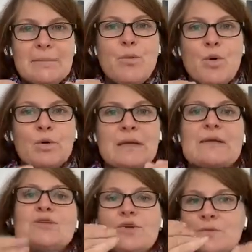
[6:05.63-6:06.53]
important
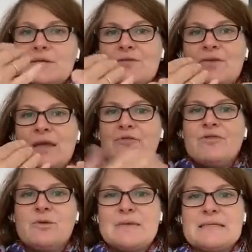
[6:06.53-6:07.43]
in terms of
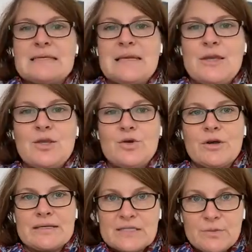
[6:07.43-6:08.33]
influencing your
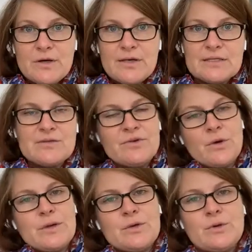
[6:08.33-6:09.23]
experience of
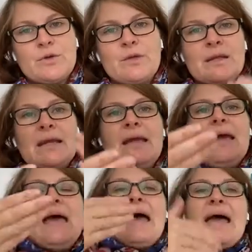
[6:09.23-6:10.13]
growing your community.
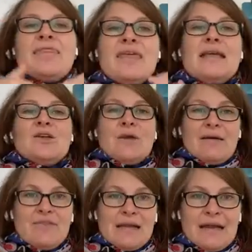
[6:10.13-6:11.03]
And then you
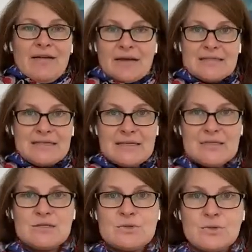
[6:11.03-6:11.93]
have the layer underneath
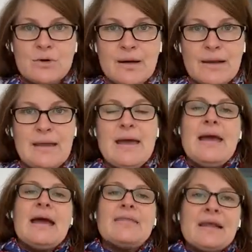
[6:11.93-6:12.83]
story.
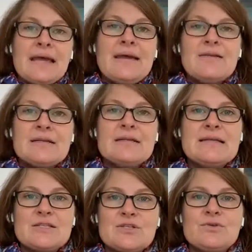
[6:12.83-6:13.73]
And the layer
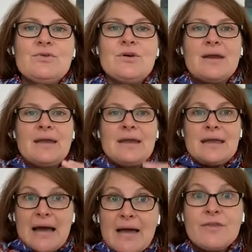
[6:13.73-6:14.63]
underneath story
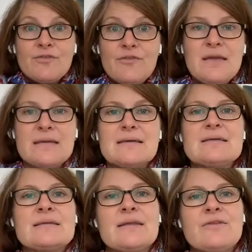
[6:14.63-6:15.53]
are the
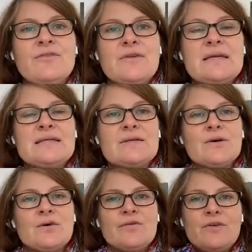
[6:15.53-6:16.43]
fears
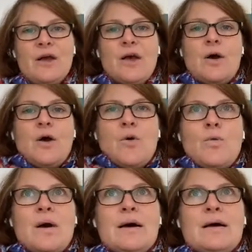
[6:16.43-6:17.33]
of,
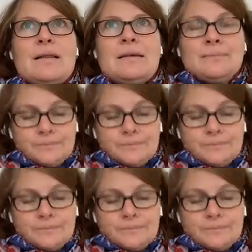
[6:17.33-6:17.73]
well,